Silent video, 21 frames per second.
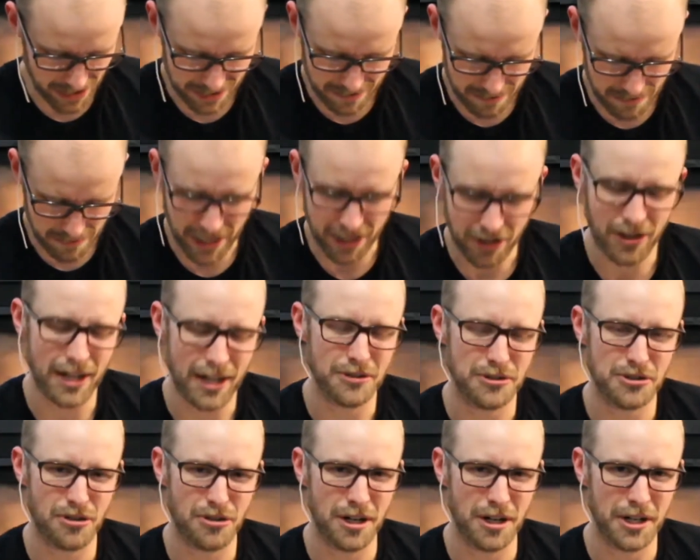it doesn't matter
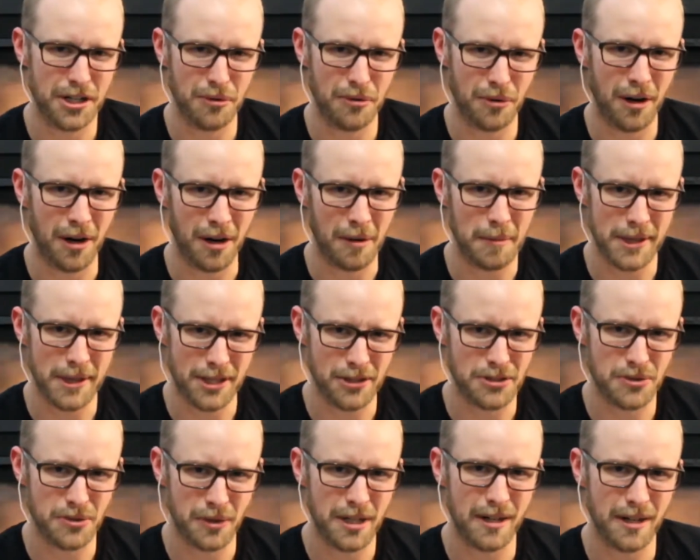how strong you are, but
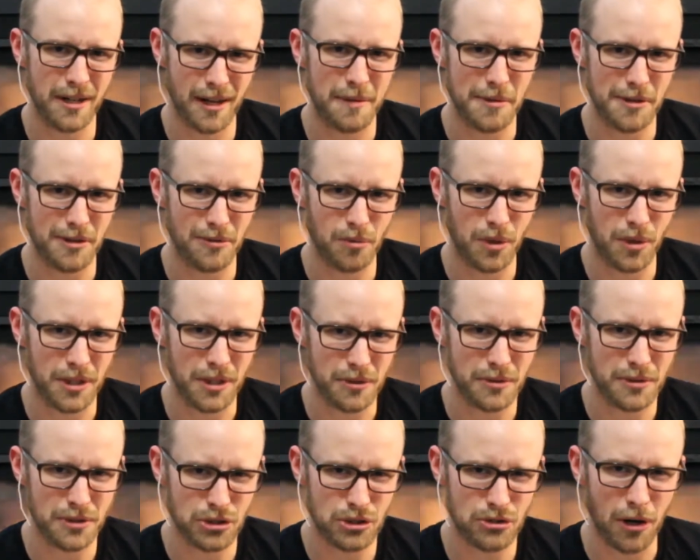there's going to come one
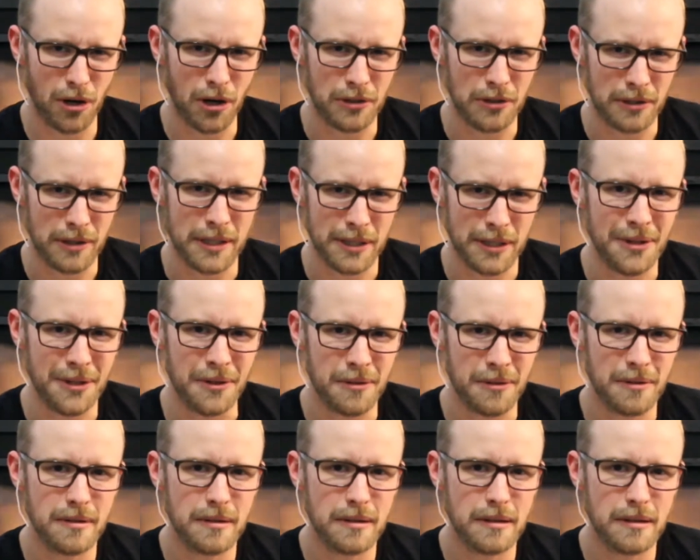who's stronger than you.